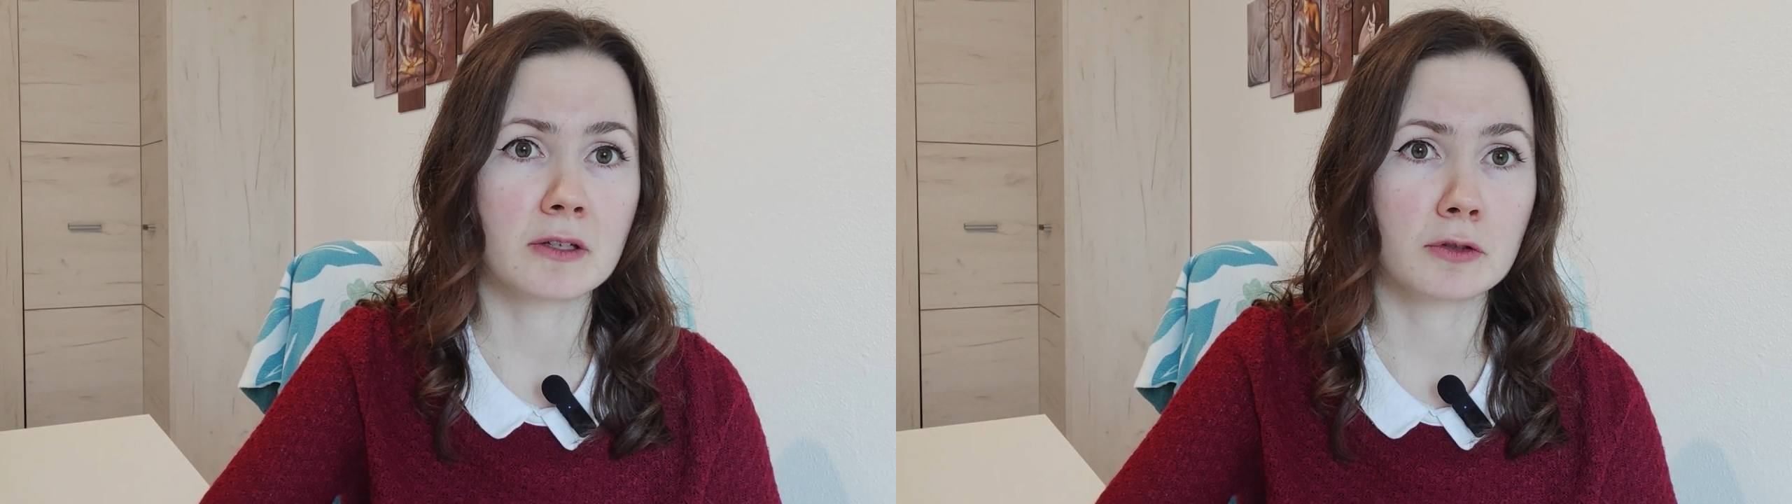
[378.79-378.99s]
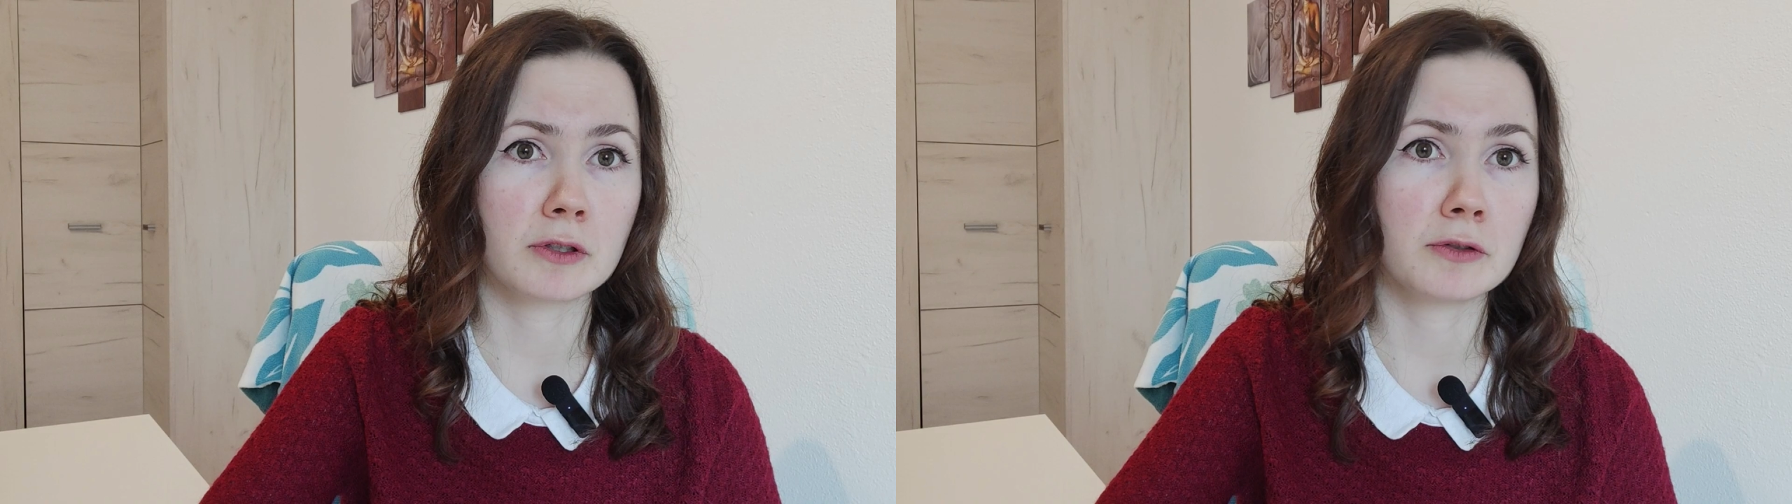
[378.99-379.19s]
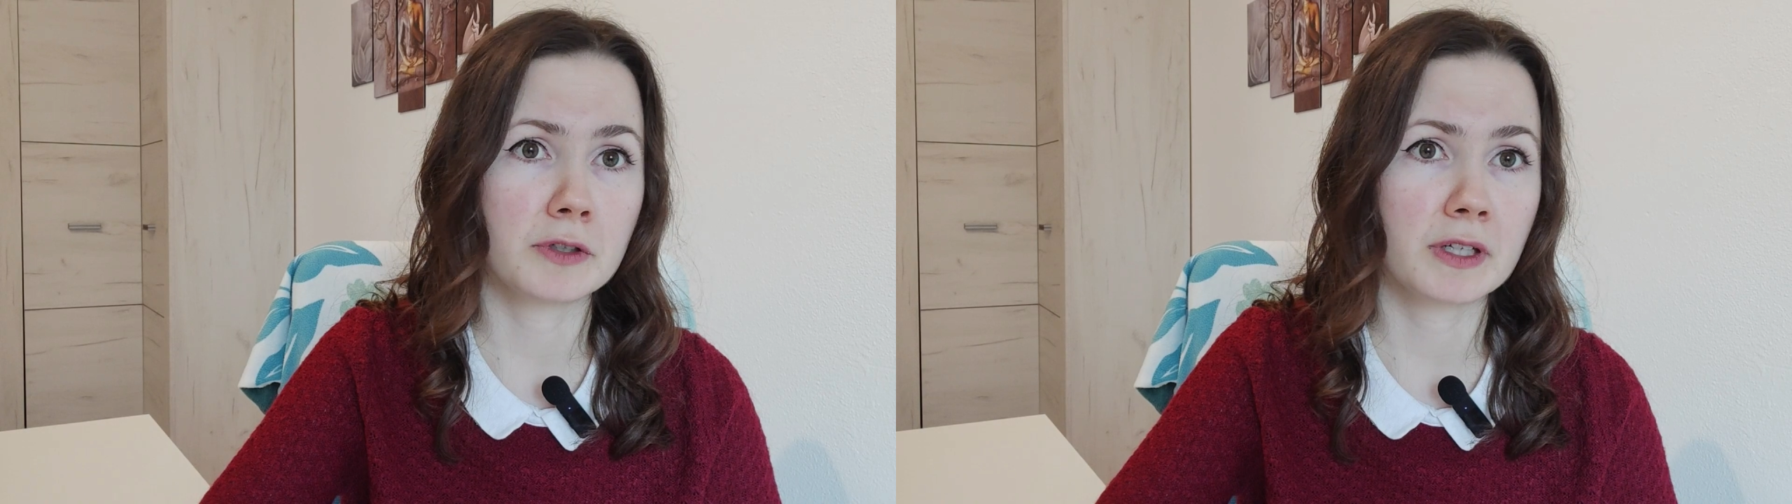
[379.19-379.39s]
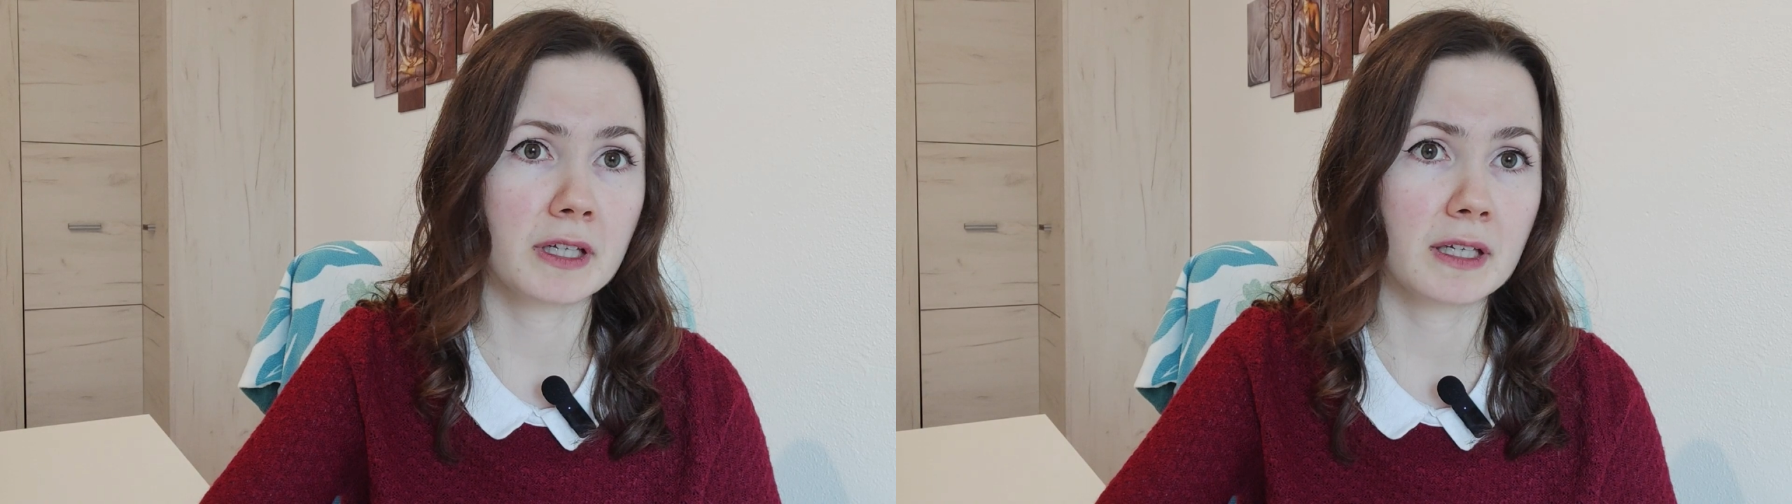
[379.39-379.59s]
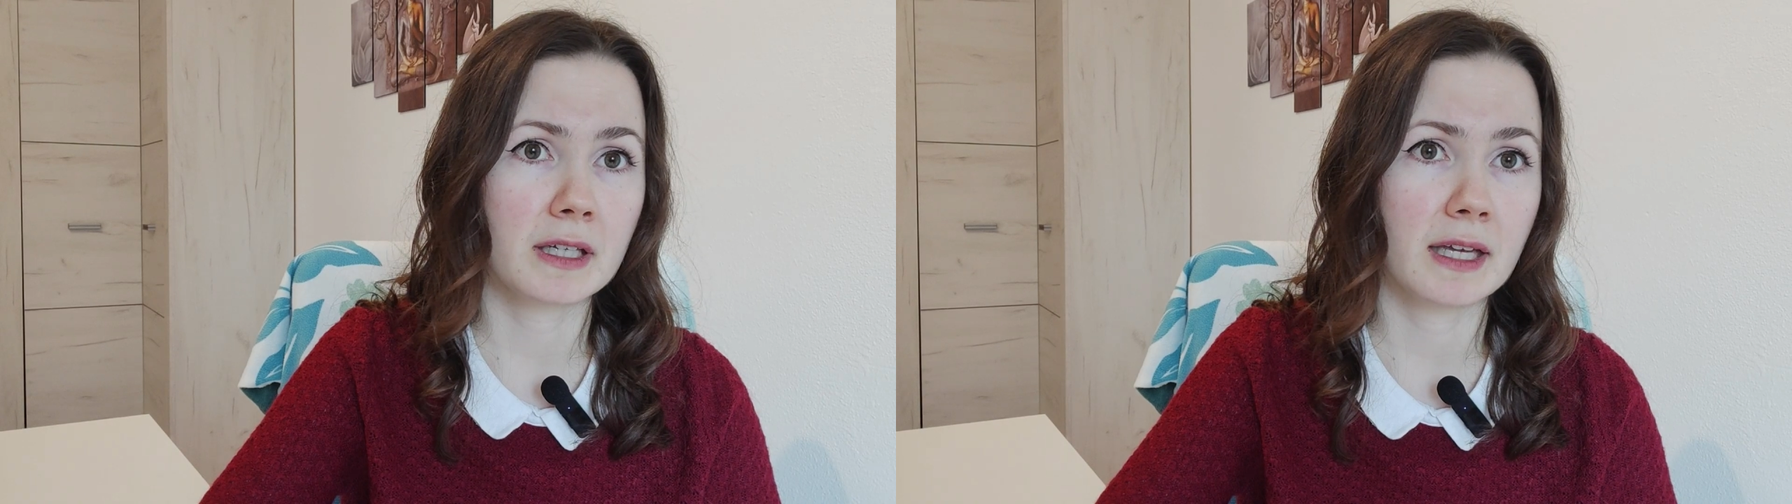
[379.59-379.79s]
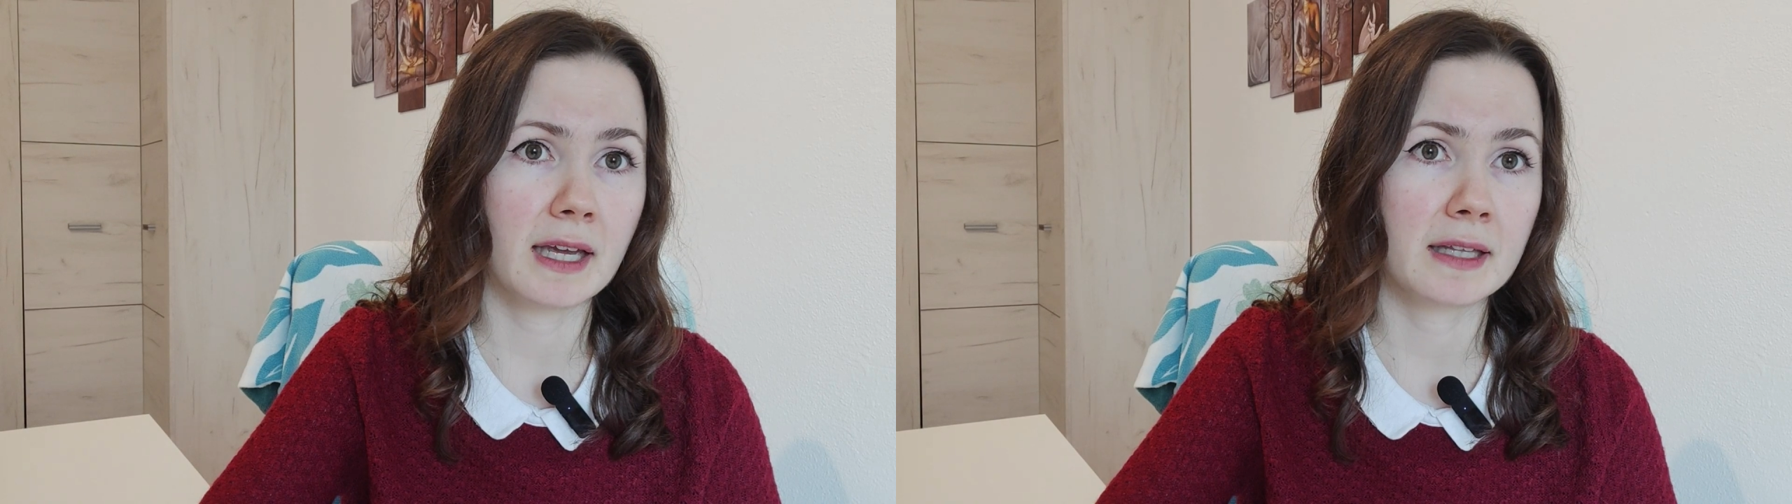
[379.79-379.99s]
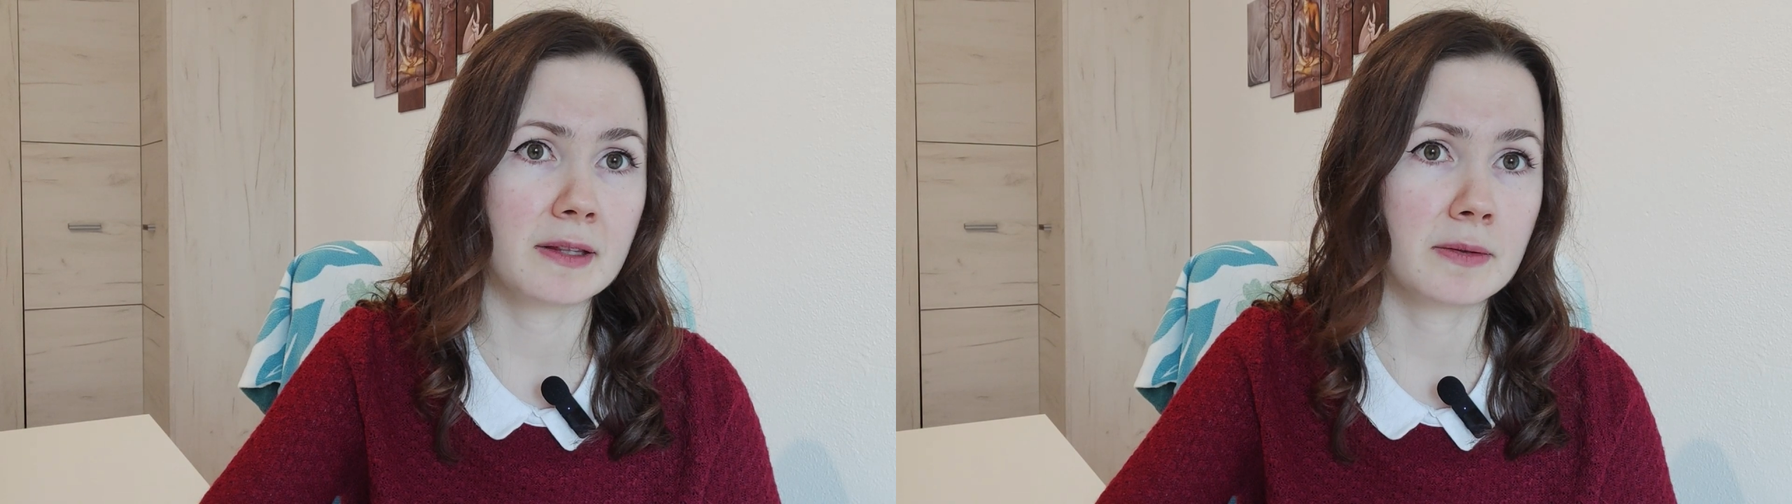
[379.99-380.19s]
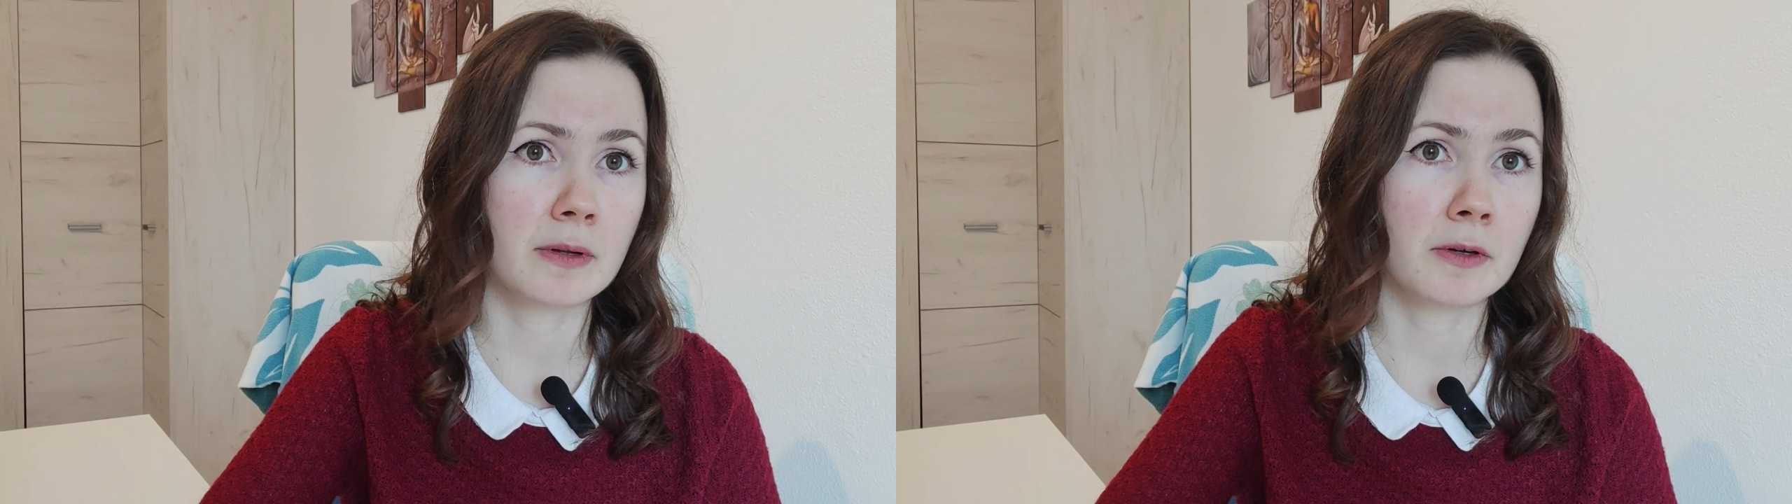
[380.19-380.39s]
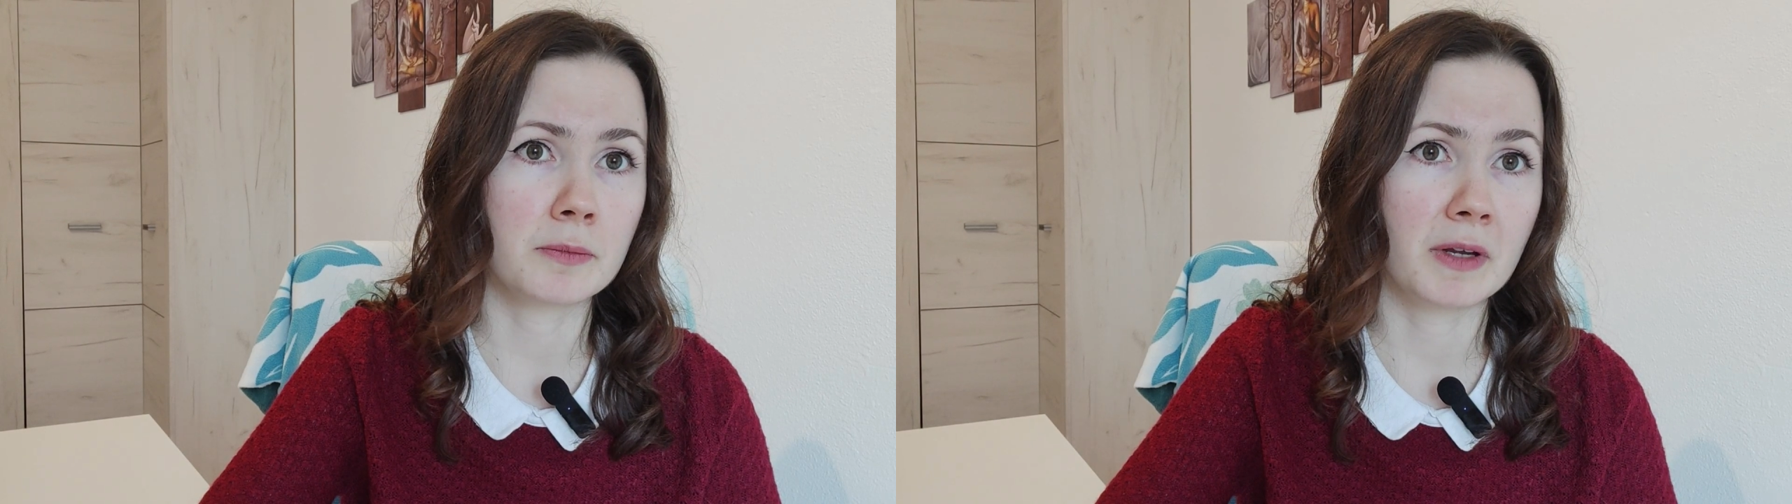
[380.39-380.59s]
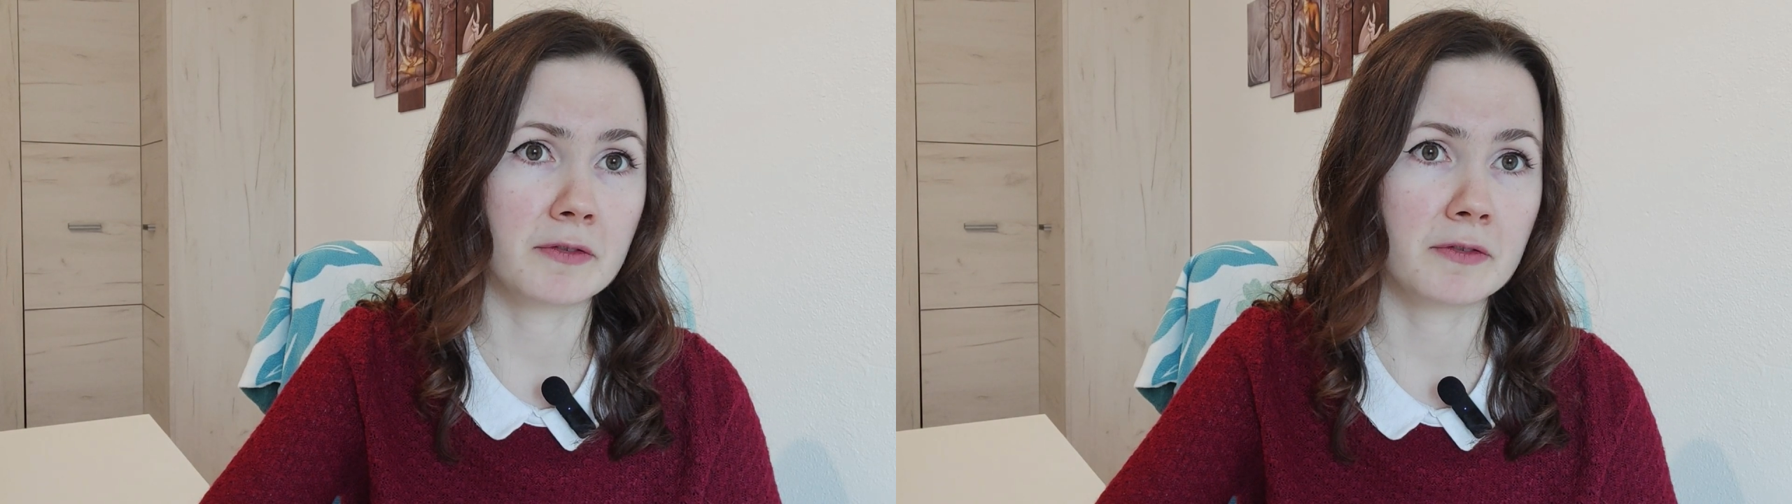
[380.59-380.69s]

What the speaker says: could look on